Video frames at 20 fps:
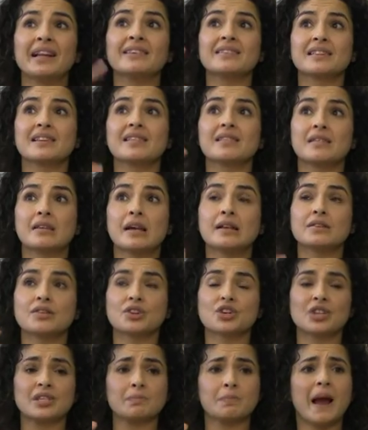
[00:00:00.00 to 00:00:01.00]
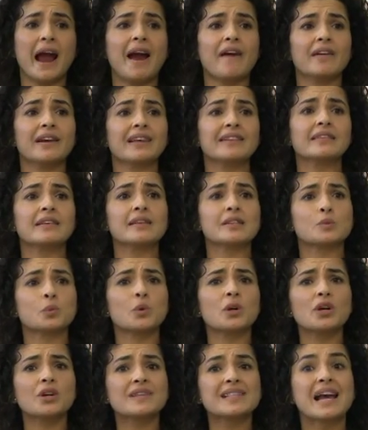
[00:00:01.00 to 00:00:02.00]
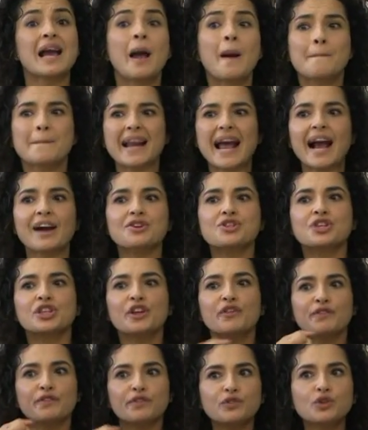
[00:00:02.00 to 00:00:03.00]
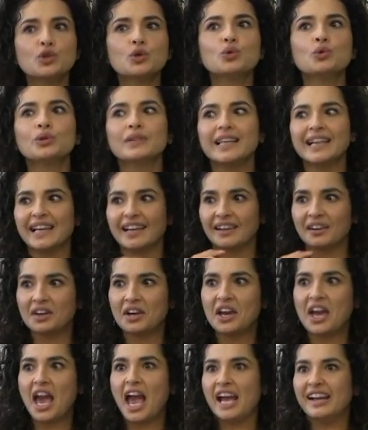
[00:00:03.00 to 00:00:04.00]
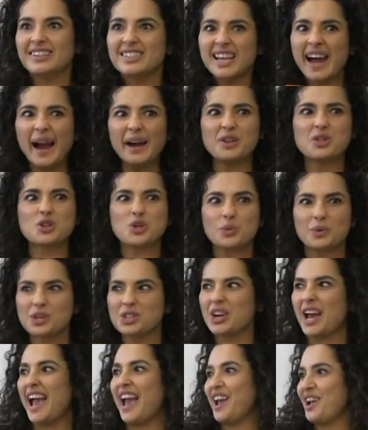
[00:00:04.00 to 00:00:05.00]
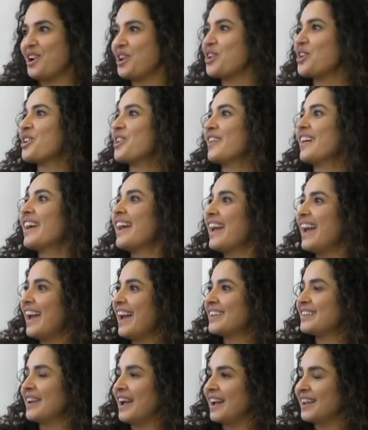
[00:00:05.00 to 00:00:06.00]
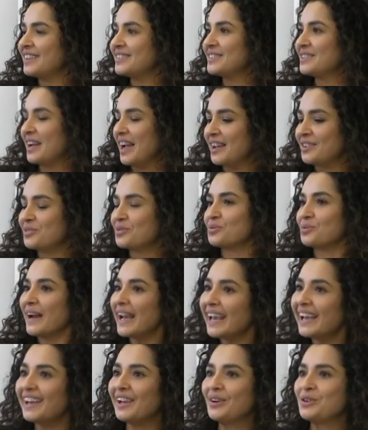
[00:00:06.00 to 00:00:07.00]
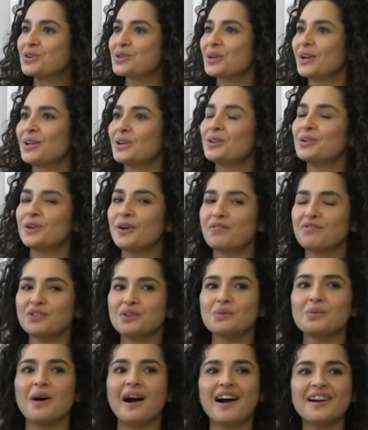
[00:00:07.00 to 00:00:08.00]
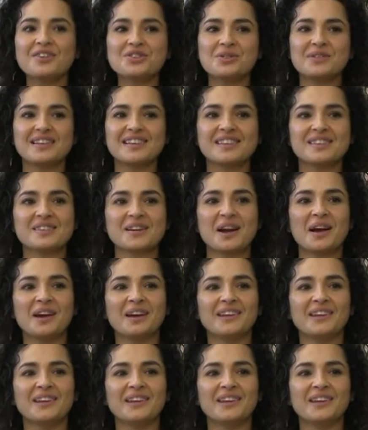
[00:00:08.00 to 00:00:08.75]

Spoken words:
into just parroting these words, but actually fueling anti-Jewish anger and rage. If you watch these